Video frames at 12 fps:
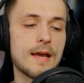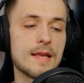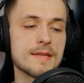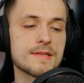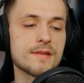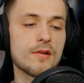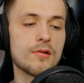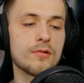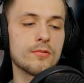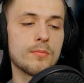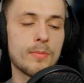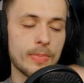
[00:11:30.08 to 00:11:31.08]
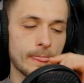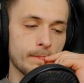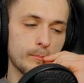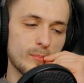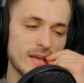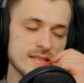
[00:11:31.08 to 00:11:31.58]
And so
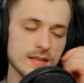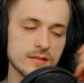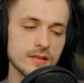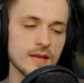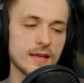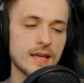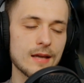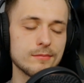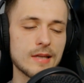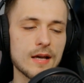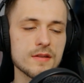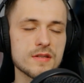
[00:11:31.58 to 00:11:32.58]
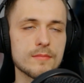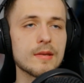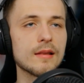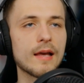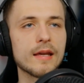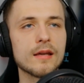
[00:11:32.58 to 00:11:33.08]
basically it came down to
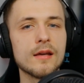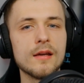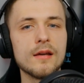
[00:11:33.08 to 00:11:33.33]
me like